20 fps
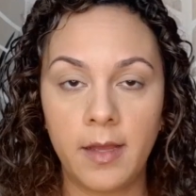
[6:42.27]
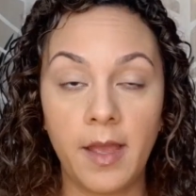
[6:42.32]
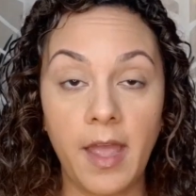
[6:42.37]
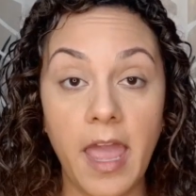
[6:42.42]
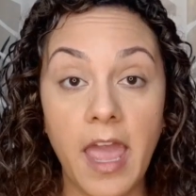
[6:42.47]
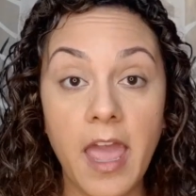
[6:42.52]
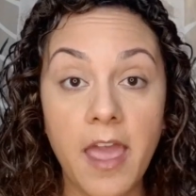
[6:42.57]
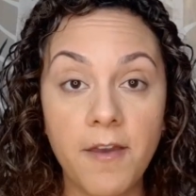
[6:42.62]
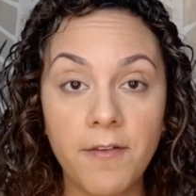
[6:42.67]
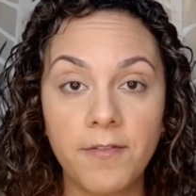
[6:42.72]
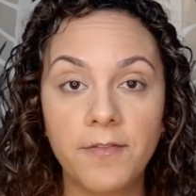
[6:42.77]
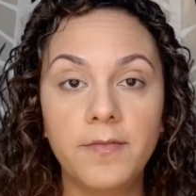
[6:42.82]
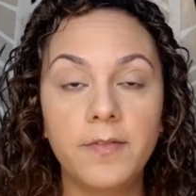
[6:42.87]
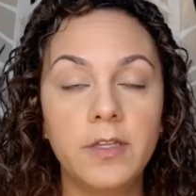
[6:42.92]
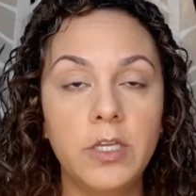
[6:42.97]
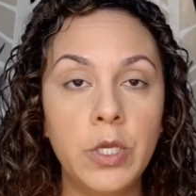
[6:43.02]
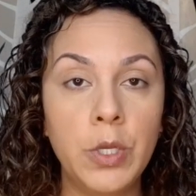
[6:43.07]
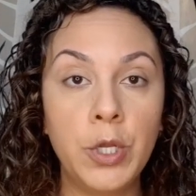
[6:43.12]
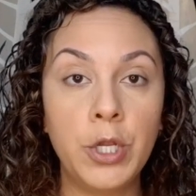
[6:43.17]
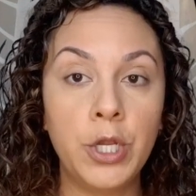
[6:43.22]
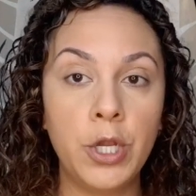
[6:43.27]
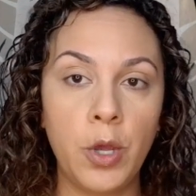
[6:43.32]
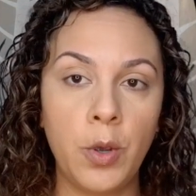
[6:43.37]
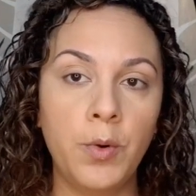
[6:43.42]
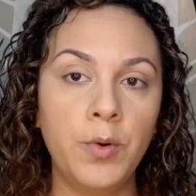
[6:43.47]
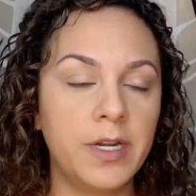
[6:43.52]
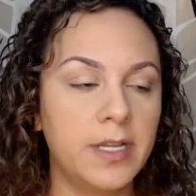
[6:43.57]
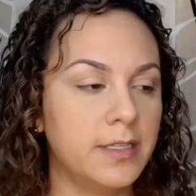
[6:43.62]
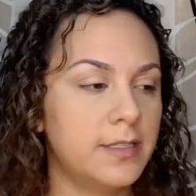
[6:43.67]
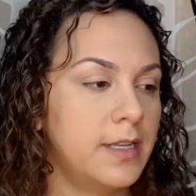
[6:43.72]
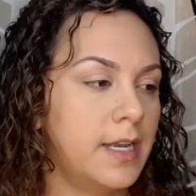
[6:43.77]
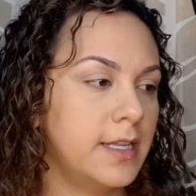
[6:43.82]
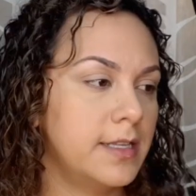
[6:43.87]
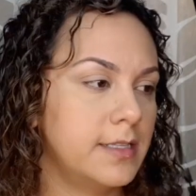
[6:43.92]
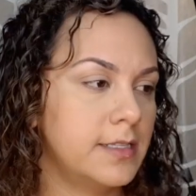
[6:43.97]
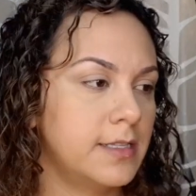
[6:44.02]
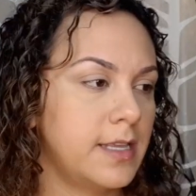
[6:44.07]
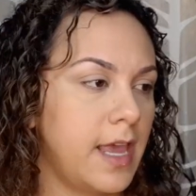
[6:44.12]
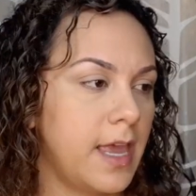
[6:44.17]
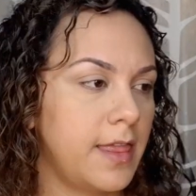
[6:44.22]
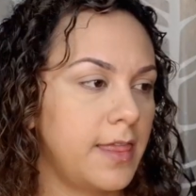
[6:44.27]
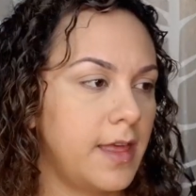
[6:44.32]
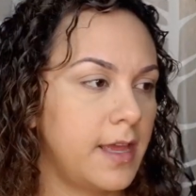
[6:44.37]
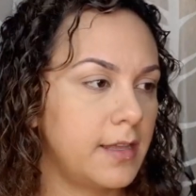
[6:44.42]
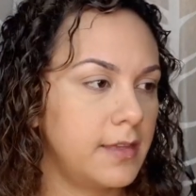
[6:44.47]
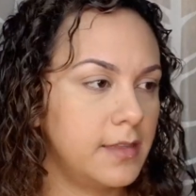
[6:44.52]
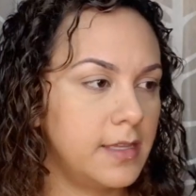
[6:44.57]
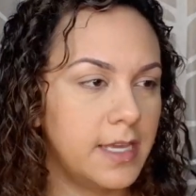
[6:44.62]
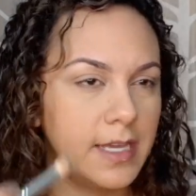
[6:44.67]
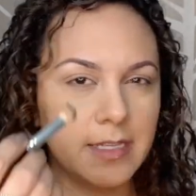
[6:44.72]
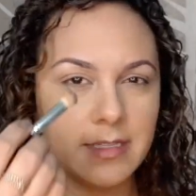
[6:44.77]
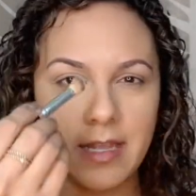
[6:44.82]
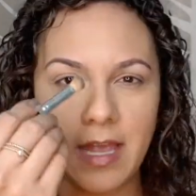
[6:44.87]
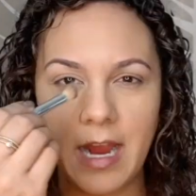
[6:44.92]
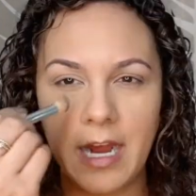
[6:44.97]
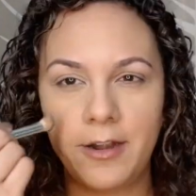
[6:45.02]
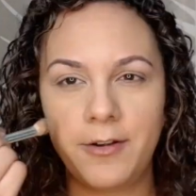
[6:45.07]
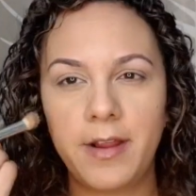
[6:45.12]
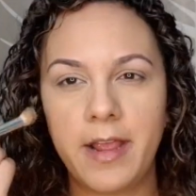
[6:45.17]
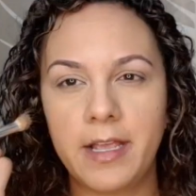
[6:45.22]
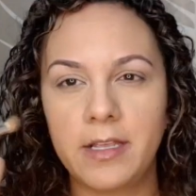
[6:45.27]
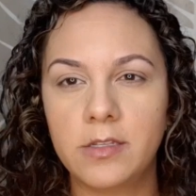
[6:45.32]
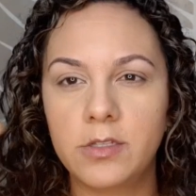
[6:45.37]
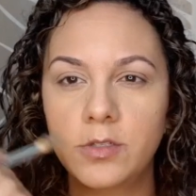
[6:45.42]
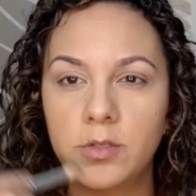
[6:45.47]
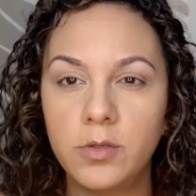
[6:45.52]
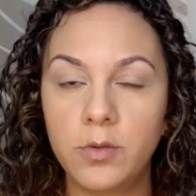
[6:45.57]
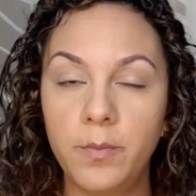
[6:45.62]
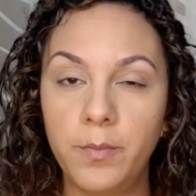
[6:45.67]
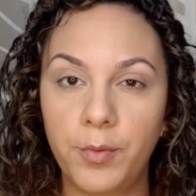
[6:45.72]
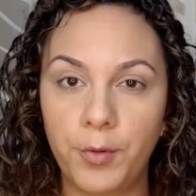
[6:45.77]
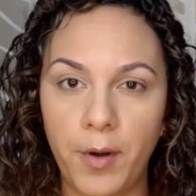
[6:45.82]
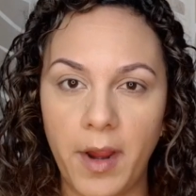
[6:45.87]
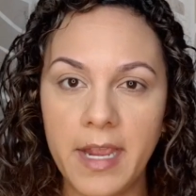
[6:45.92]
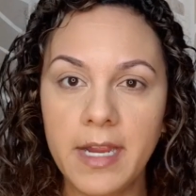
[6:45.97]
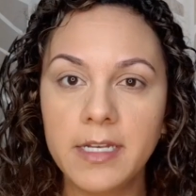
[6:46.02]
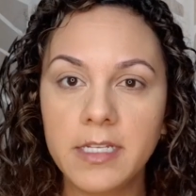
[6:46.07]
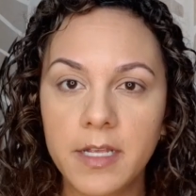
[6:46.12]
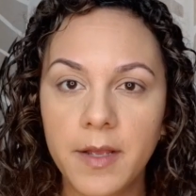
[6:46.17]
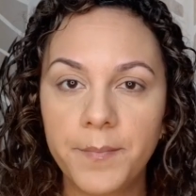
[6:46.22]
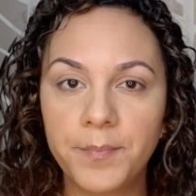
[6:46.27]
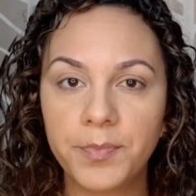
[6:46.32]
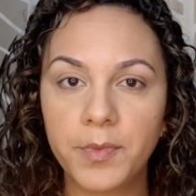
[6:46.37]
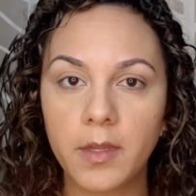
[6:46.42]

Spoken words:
If you notice, let's say that this area is too bright,